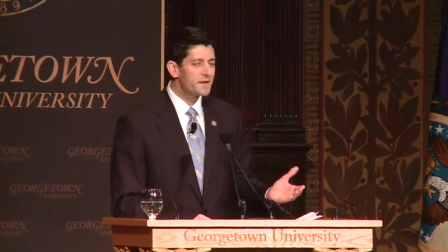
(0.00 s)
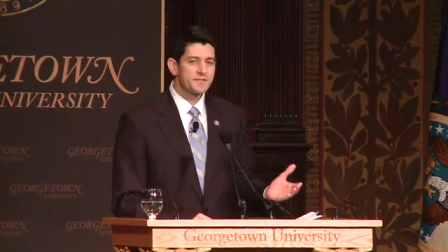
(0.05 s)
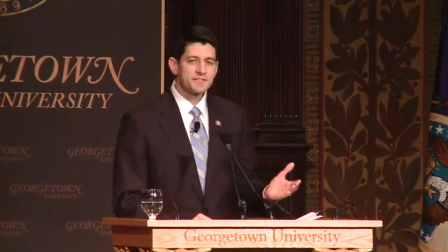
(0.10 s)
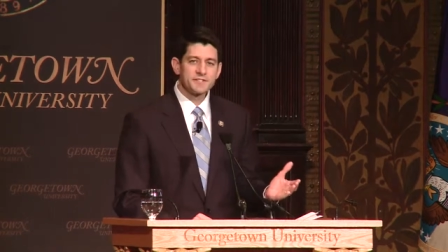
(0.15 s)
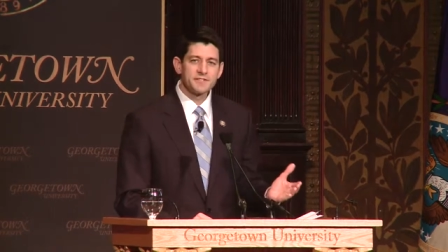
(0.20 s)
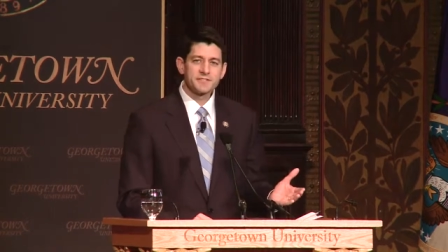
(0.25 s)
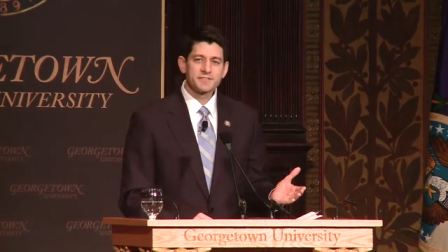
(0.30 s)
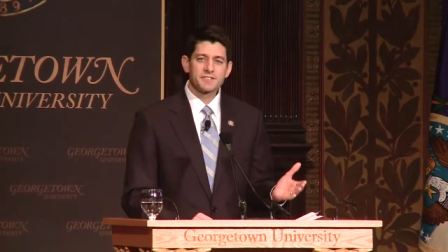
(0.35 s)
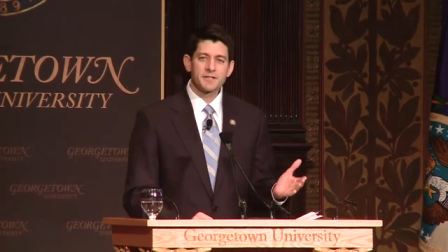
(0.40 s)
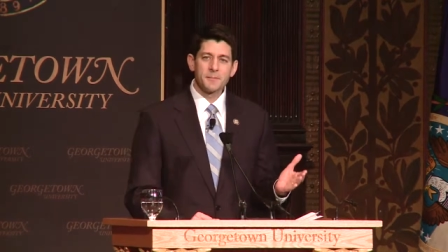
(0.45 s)
in
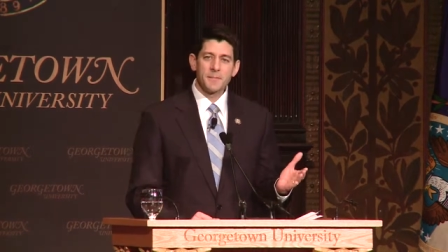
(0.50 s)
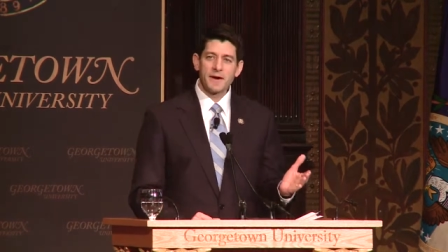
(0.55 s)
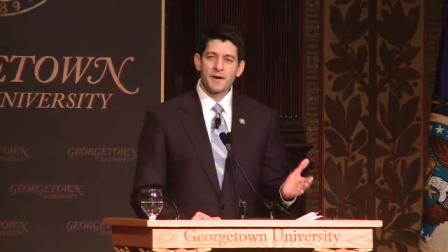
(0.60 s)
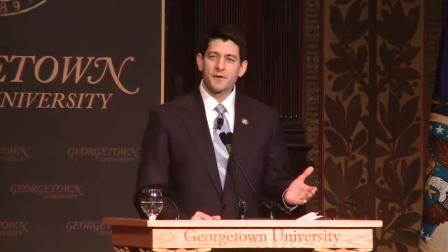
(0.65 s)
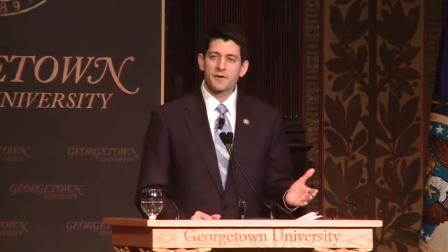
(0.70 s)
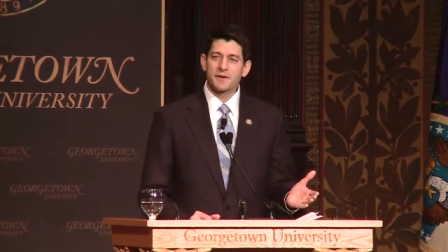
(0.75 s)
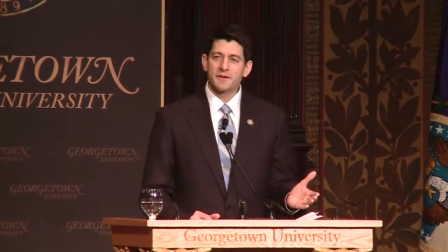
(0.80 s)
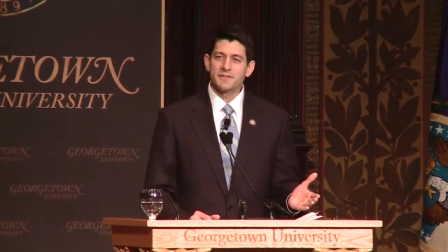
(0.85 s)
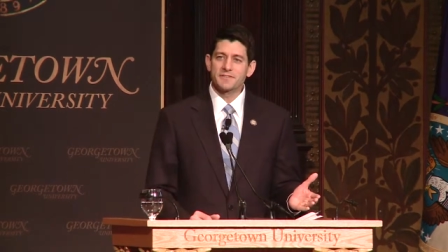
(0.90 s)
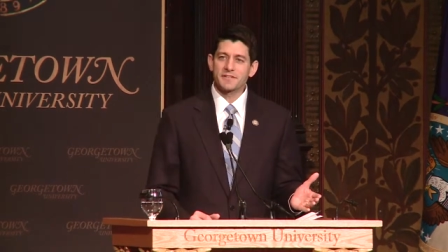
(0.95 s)
six
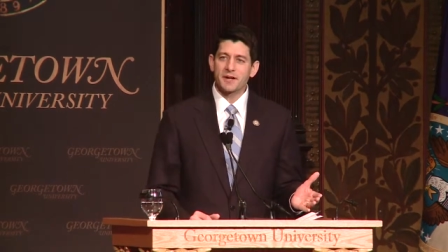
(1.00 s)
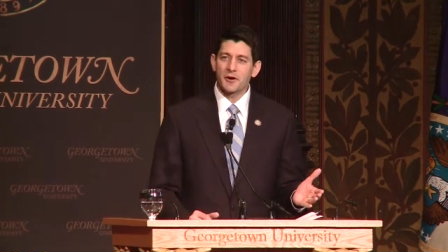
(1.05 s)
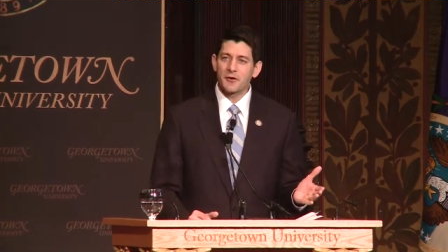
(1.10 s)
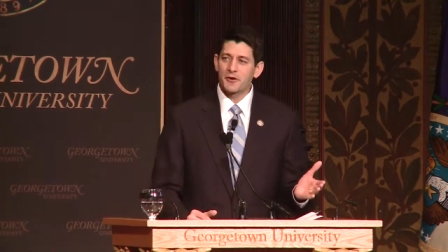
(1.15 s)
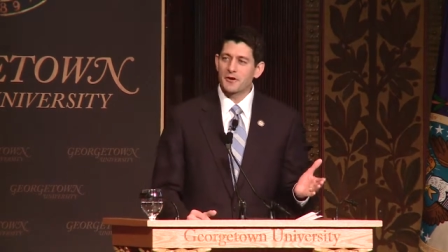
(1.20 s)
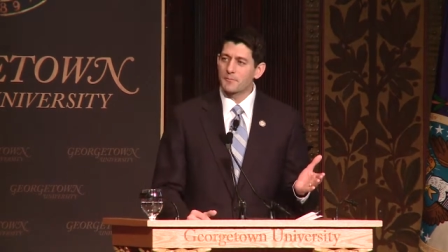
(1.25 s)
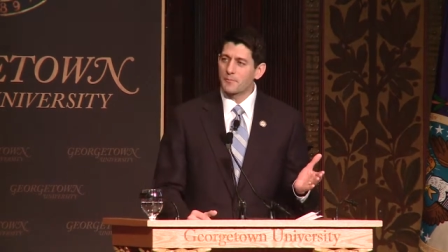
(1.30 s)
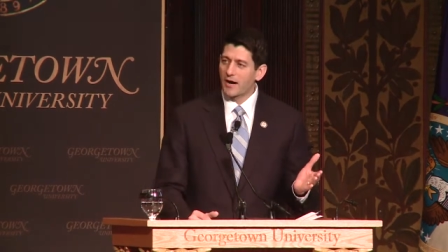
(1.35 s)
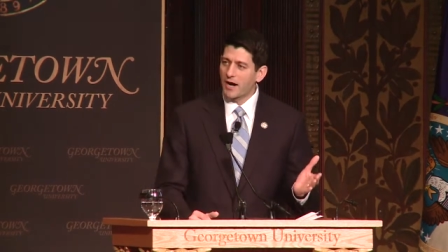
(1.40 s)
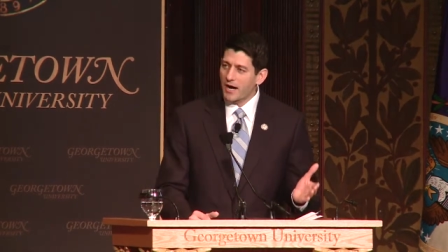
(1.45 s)
Americans
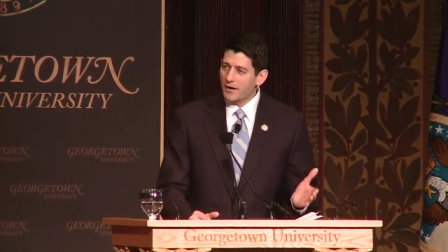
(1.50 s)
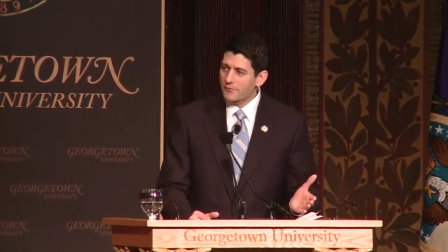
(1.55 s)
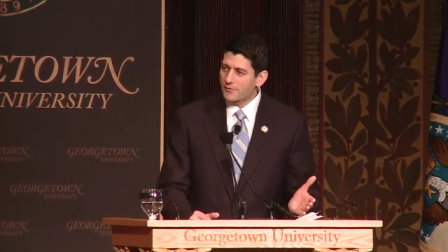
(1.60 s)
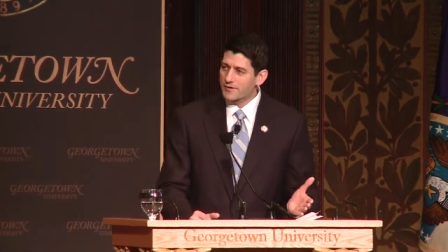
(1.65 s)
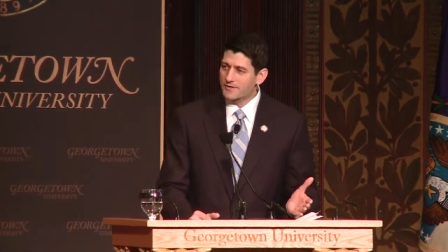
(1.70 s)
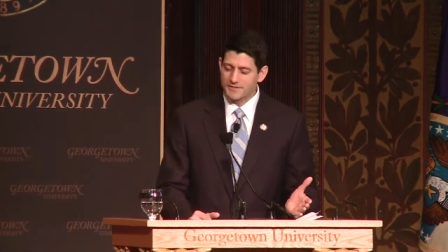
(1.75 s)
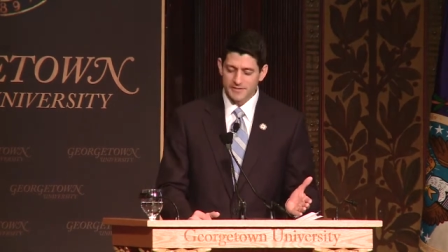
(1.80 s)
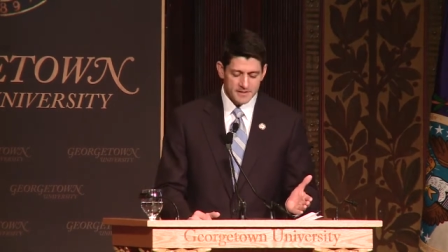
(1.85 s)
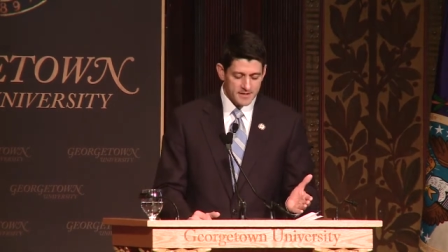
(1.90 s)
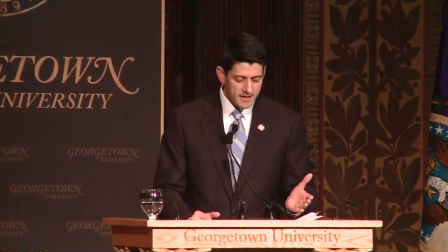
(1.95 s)
are in
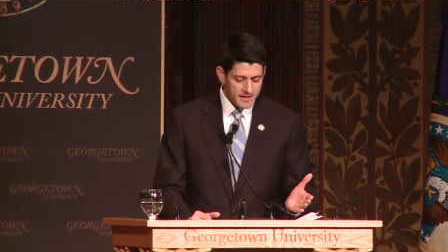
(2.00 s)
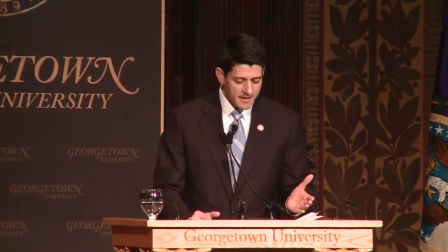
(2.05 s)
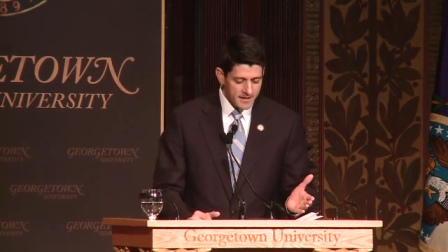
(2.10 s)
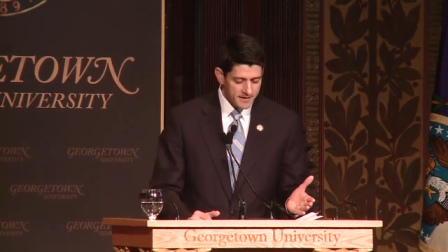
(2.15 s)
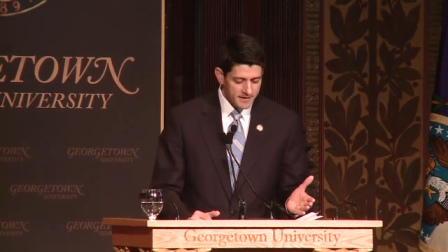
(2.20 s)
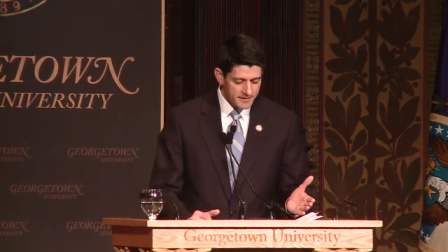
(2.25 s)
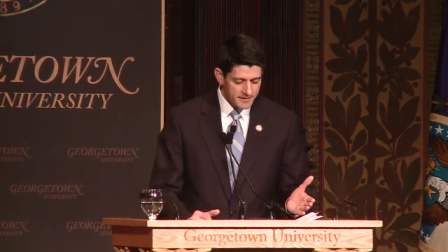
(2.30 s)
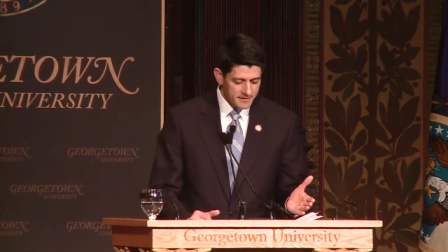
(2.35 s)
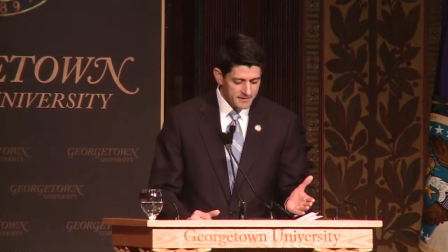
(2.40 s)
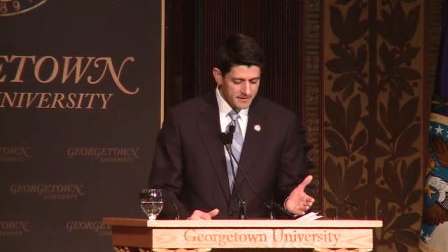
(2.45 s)
poverty
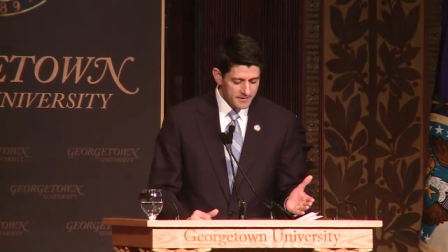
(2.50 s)
today.